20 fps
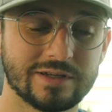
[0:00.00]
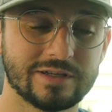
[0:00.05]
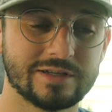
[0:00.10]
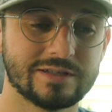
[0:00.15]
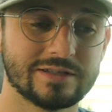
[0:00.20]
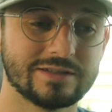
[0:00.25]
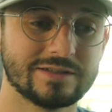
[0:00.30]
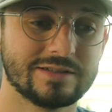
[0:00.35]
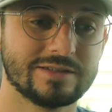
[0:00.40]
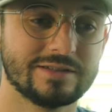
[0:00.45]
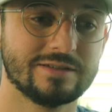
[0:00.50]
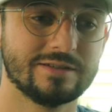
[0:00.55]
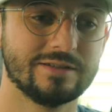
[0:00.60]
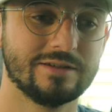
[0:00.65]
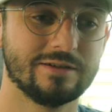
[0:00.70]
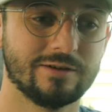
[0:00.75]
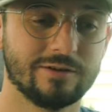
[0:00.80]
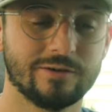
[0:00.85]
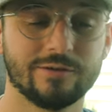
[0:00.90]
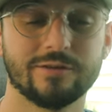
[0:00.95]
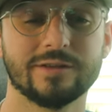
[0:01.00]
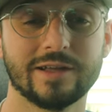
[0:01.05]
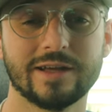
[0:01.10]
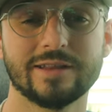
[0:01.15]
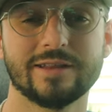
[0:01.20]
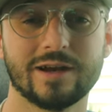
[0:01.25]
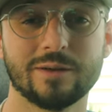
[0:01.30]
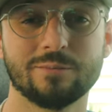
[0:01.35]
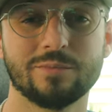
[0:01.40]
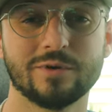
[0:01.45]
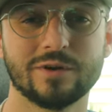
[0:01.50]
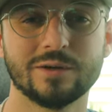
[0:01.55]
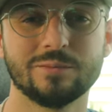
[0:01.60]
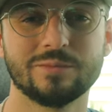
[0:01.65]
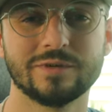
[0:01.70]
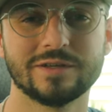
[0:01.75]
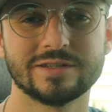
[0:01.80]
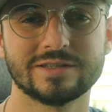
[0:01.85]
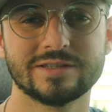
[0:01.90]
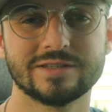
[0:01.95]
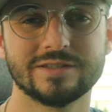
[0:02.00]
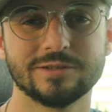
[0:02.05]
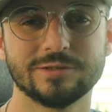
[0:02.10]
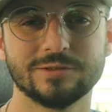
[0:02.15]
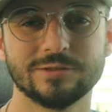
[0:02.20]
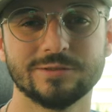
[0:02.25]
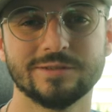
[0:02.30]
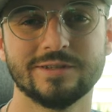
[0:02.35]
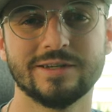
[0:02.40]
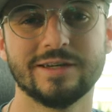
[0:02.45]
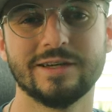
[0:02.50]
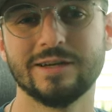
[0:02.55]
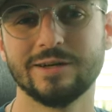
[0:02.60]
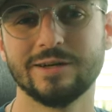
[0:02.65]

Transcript: is, or the light that I put up is still